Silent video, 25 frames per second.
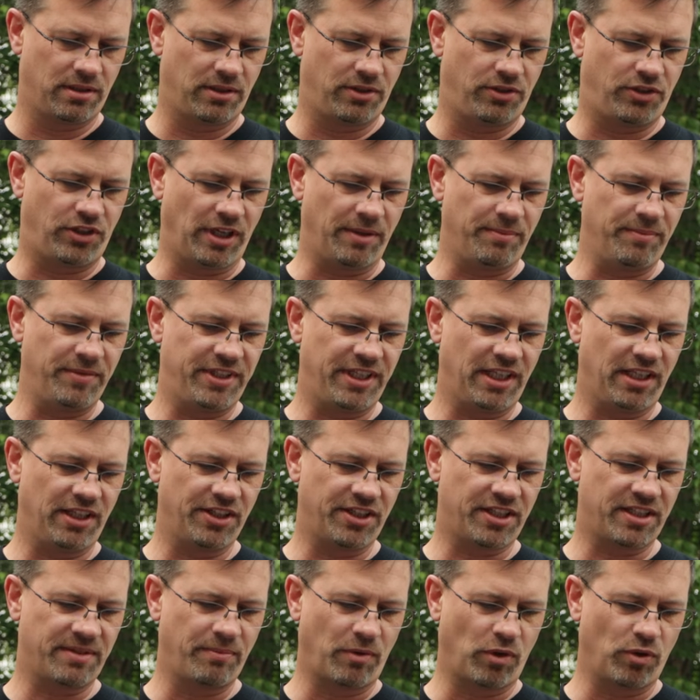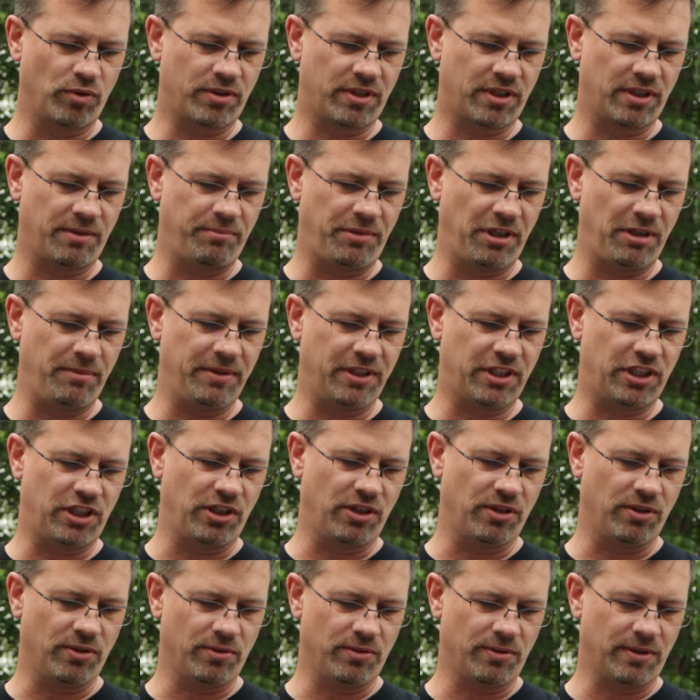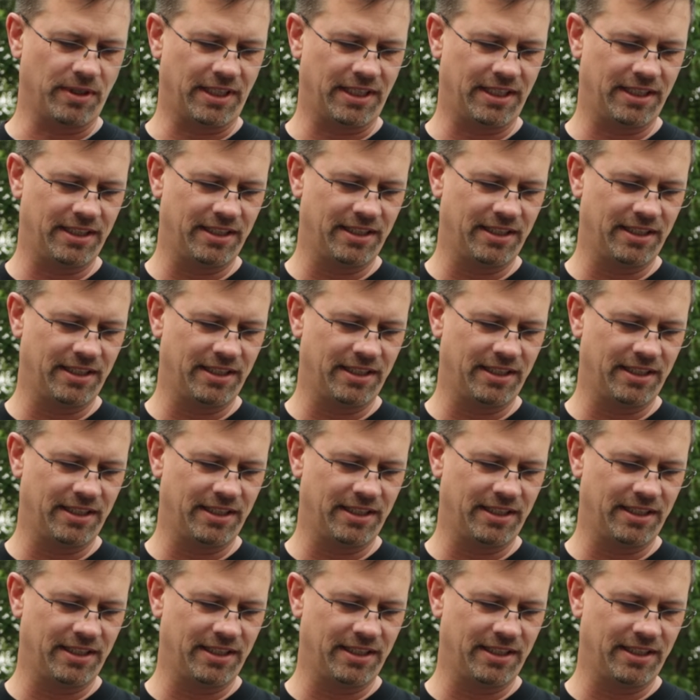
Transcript: Gemzilla Smoke BBQ.